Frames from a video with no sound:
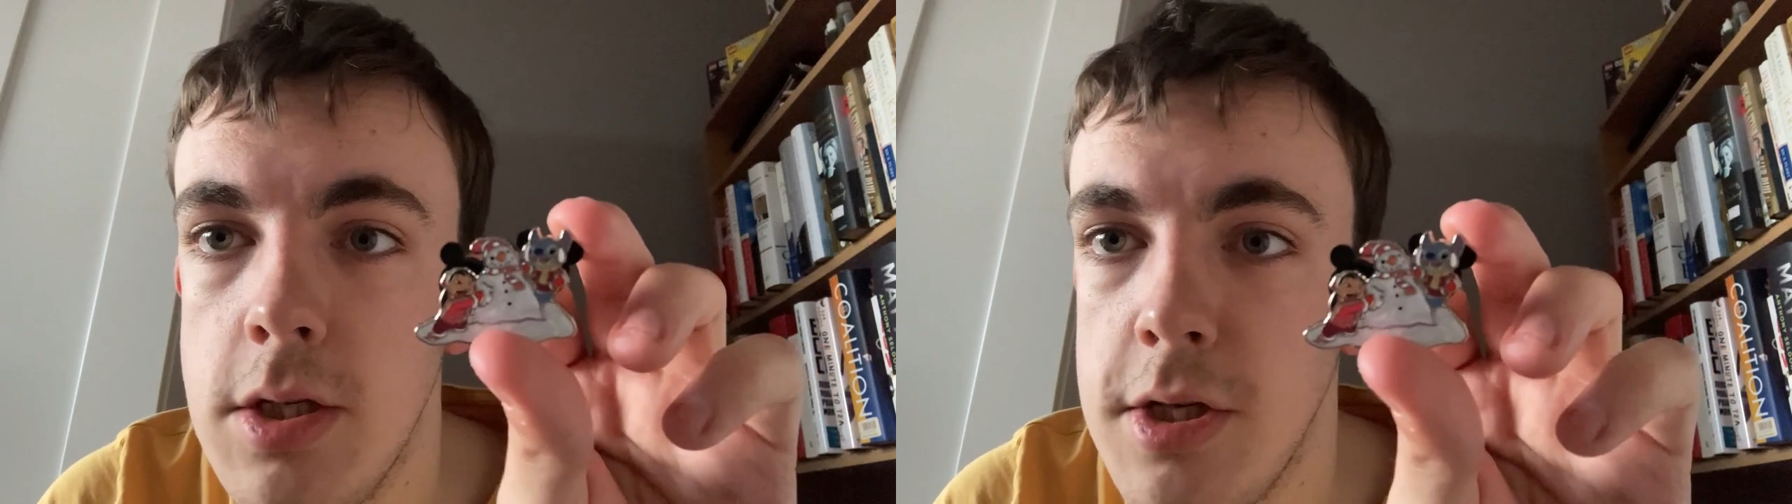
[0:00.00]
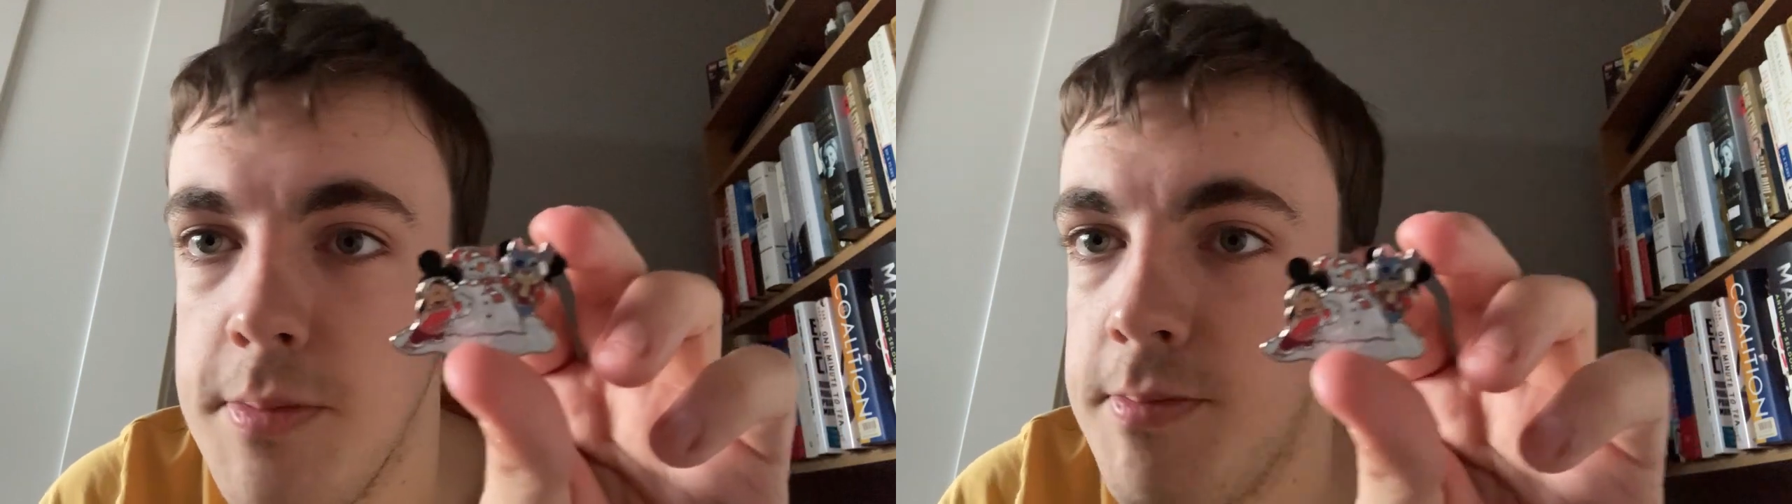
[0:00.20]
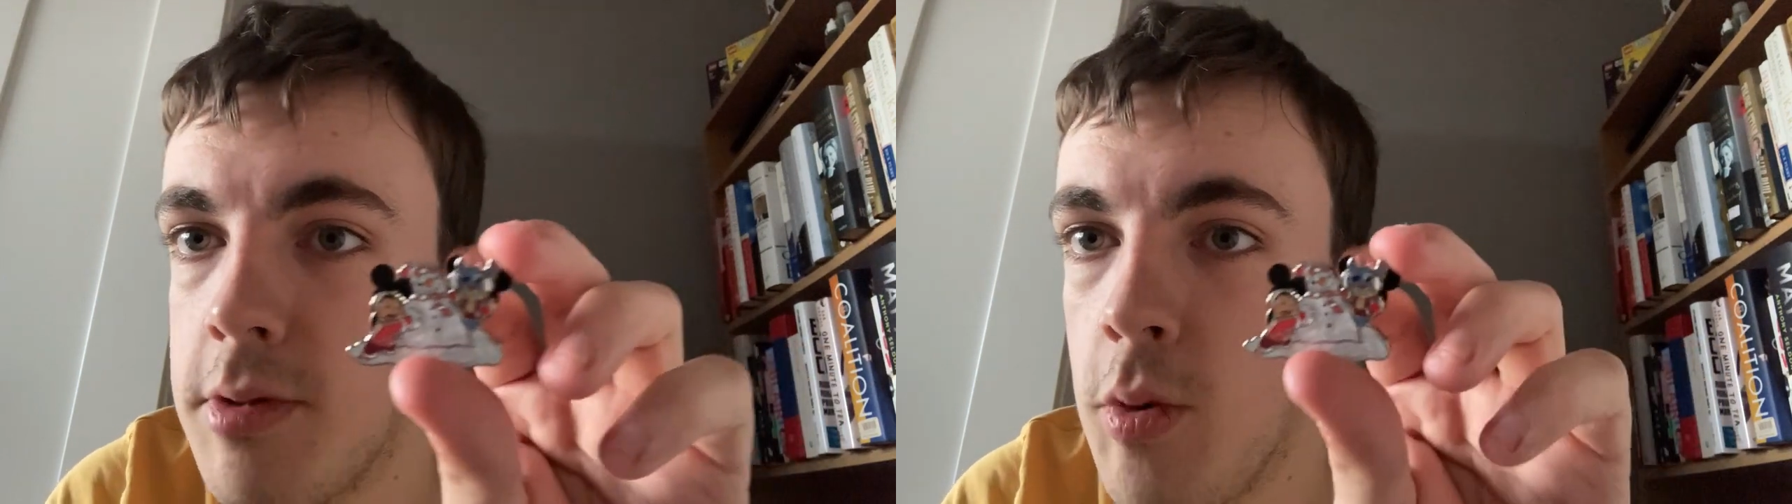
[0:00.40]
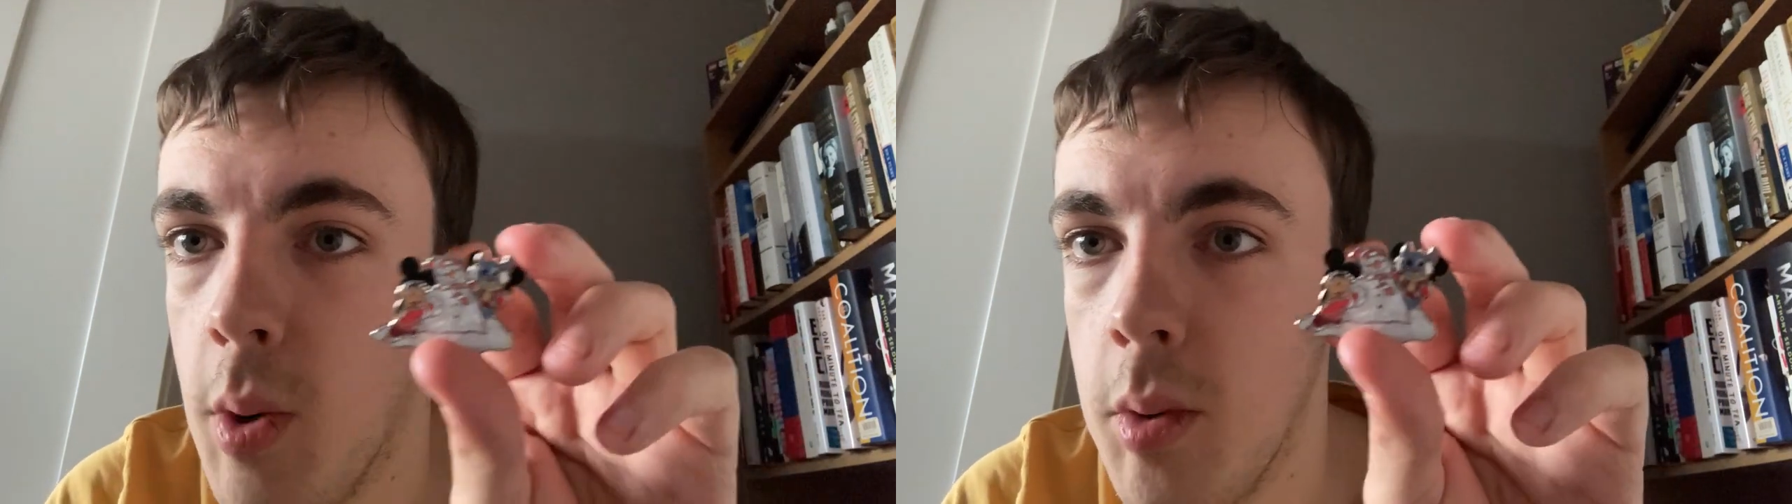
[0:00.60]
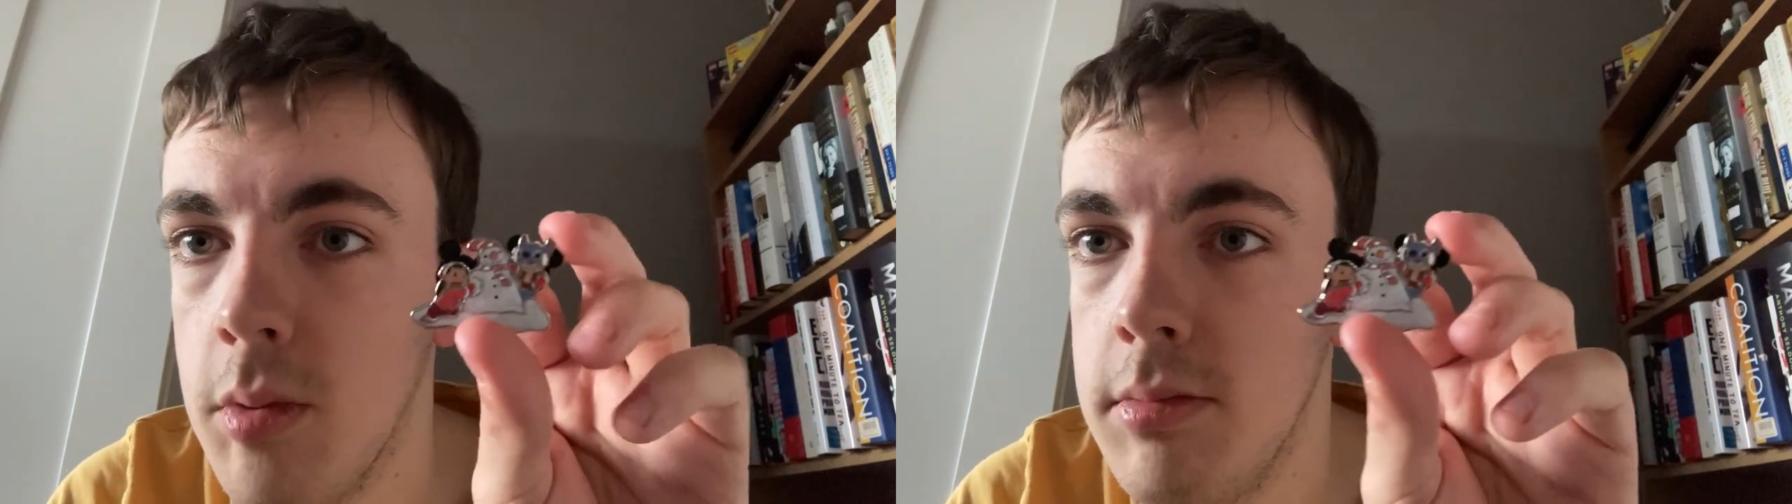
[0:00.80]
To
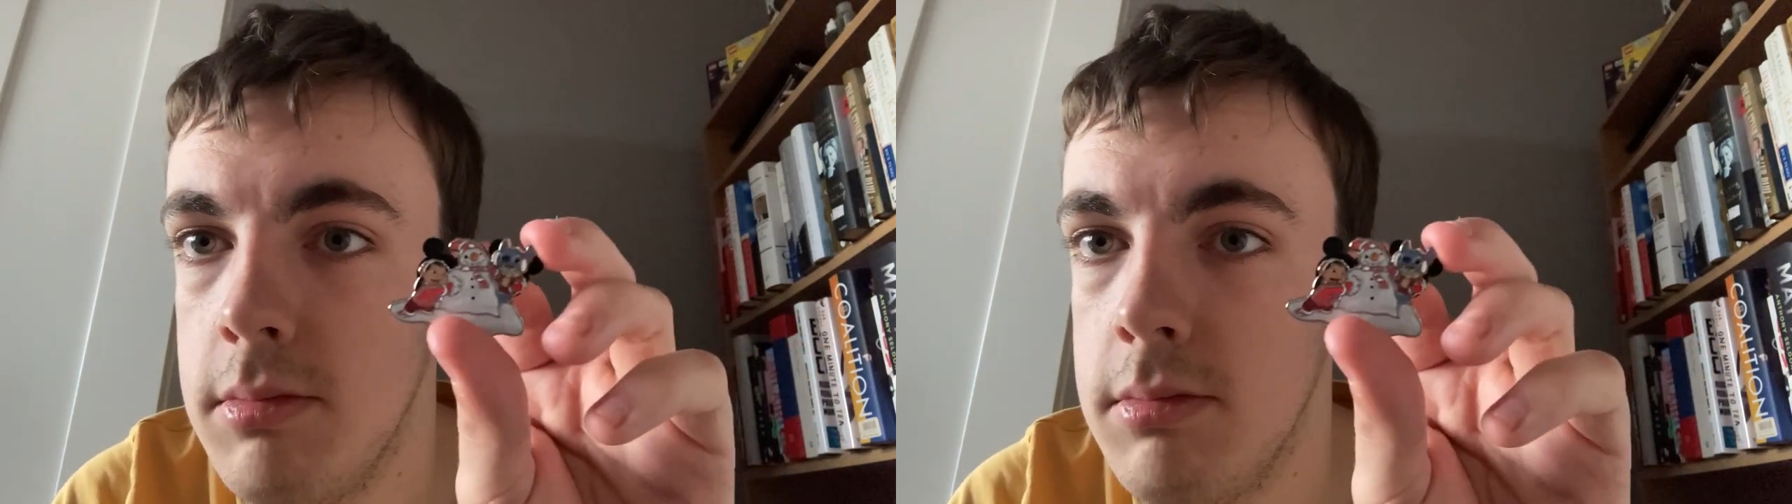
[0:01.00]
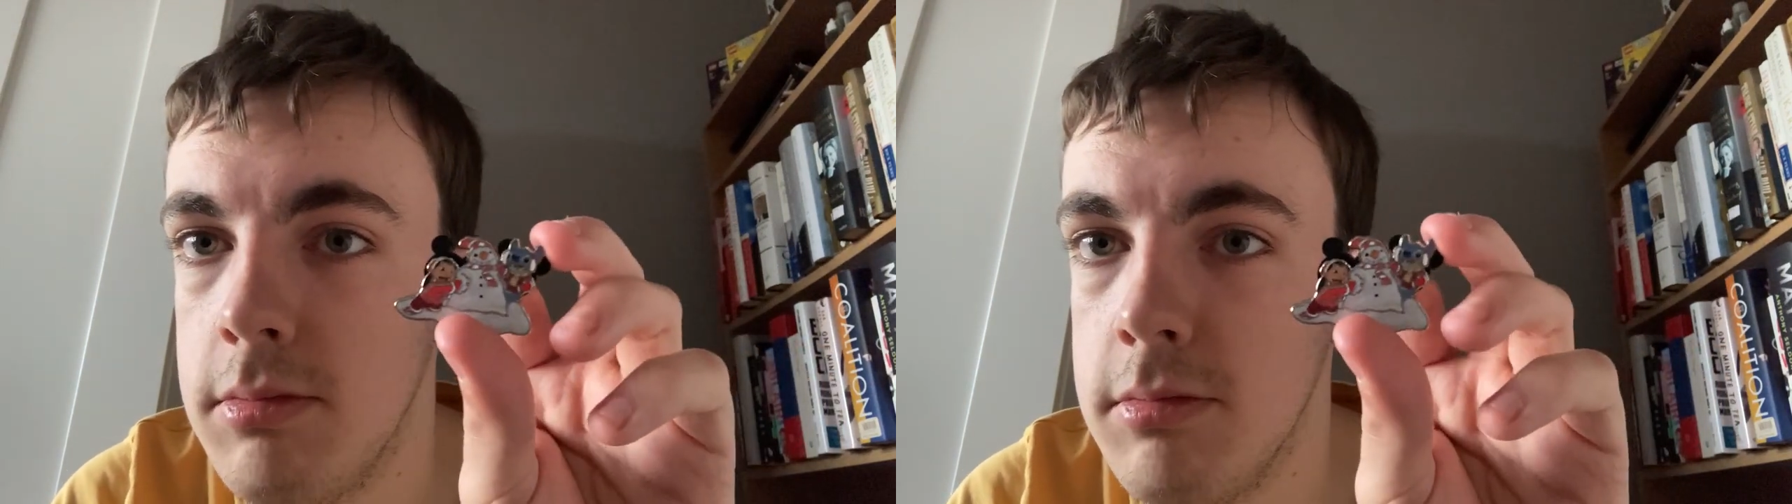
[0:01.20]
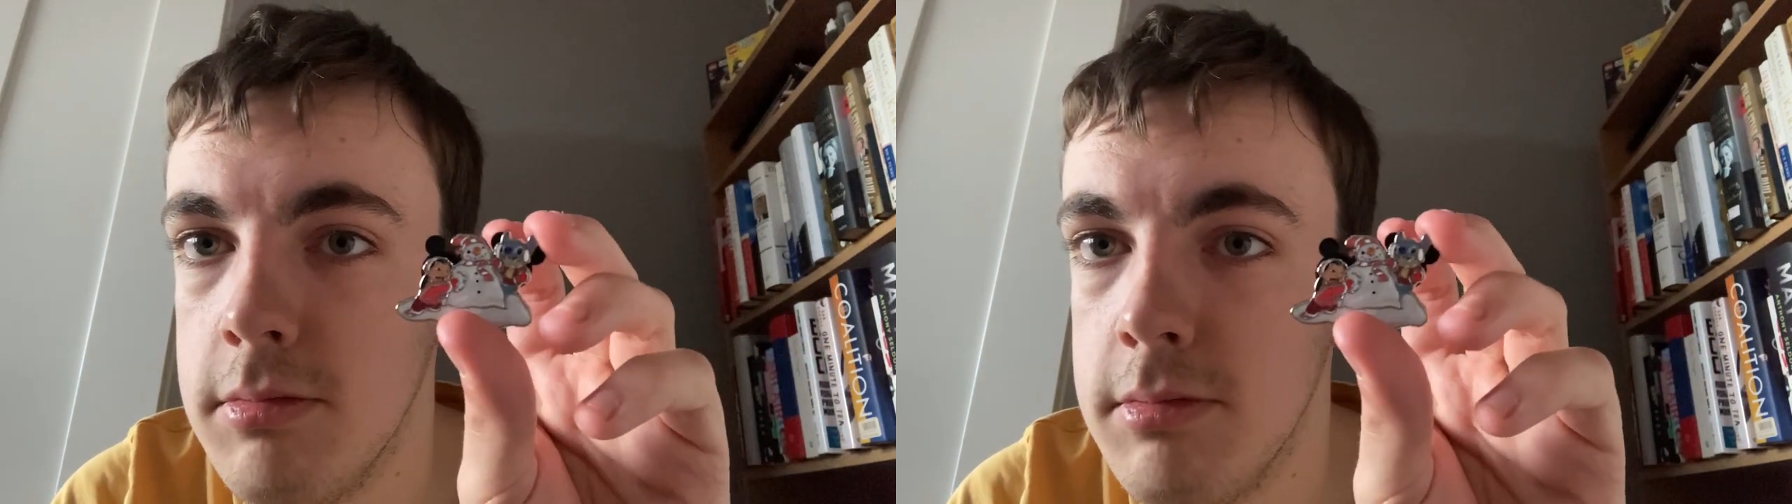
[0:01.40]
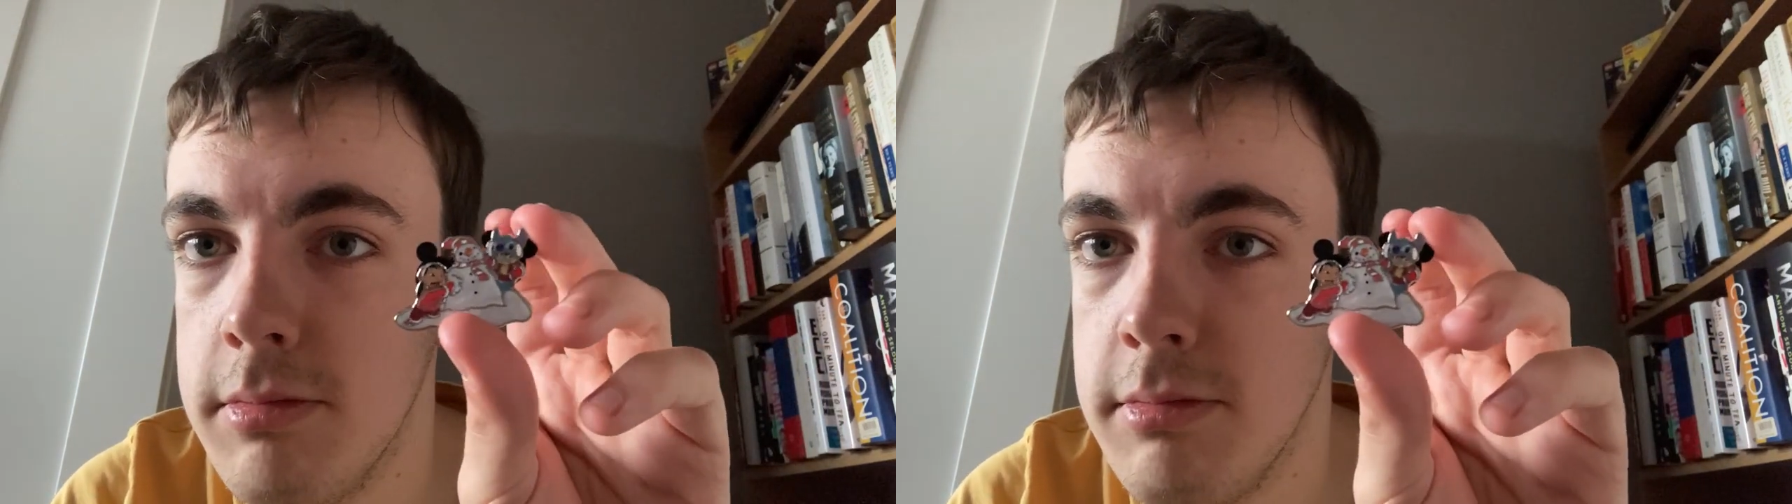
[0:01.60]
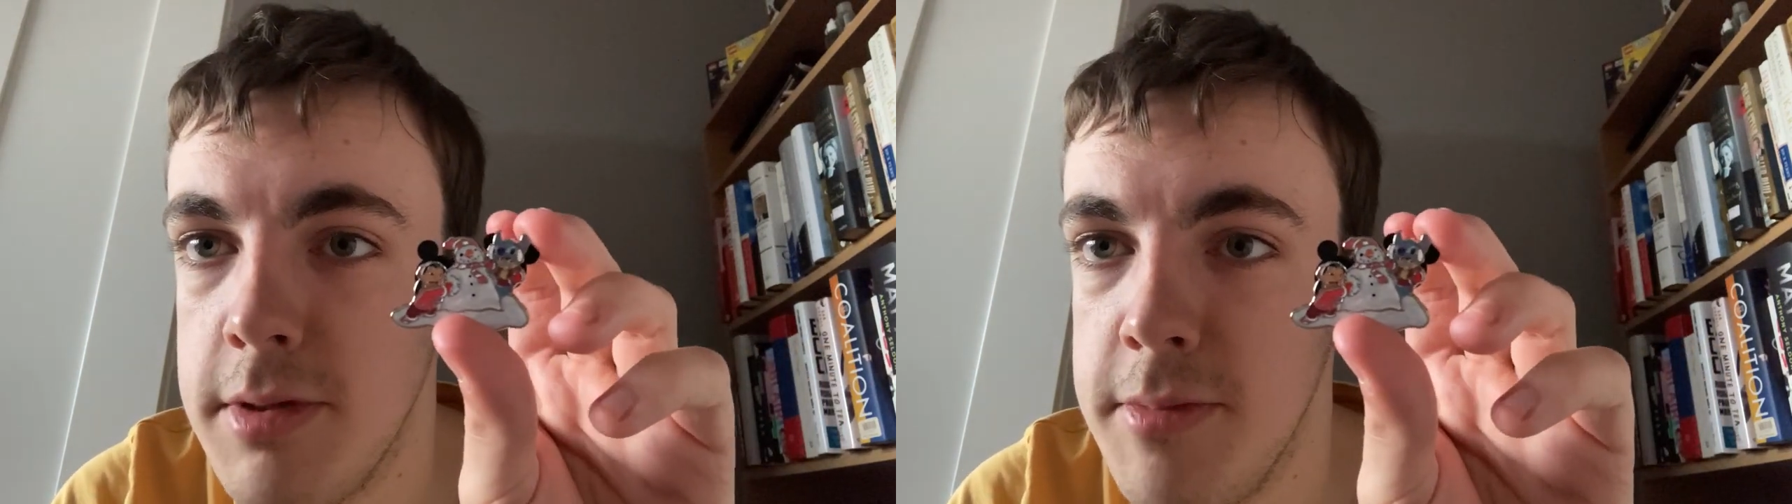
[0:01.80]
quote
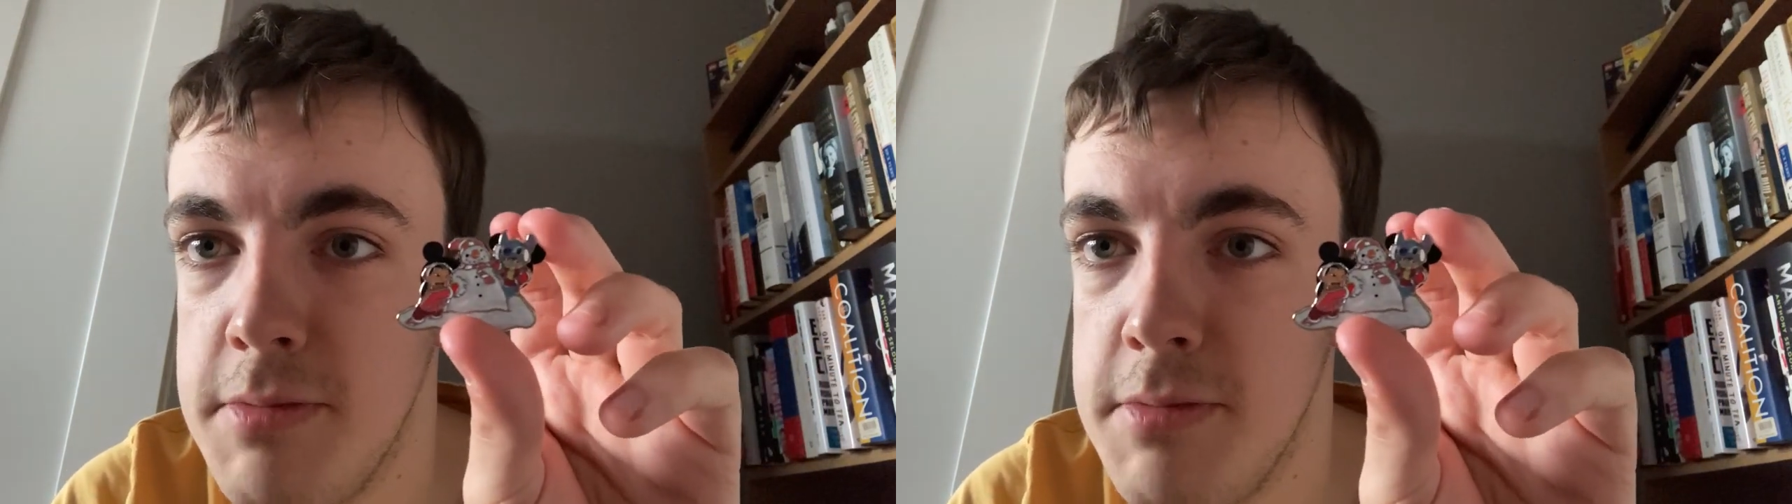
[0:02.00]
to,